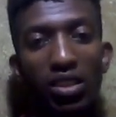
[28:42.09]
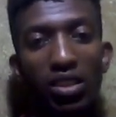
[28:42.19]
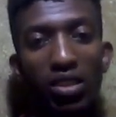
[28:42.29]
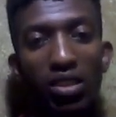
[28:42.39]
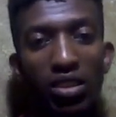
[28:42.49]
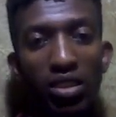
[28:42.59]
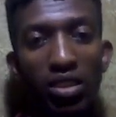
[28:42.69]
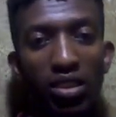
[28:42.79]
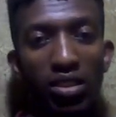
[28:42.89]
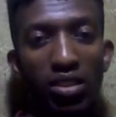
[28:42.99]
here.
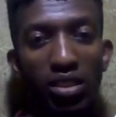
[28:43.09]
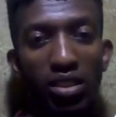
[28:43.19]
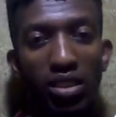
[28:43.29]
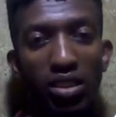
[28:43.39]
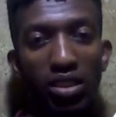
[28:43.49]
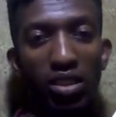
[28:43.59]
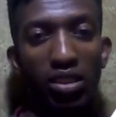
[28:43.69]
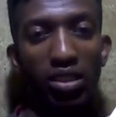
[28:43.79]
Still nothing.